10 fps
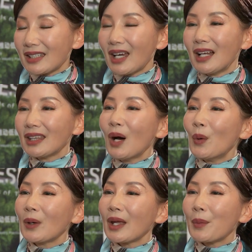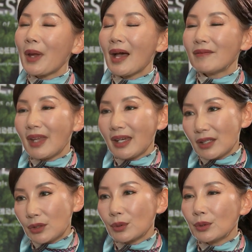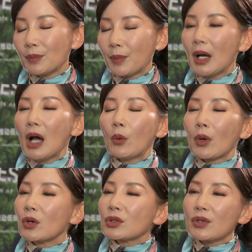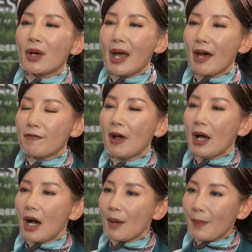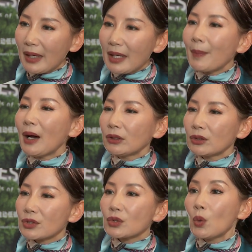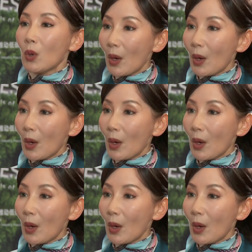Not only we have Naked Group, we also have many partners who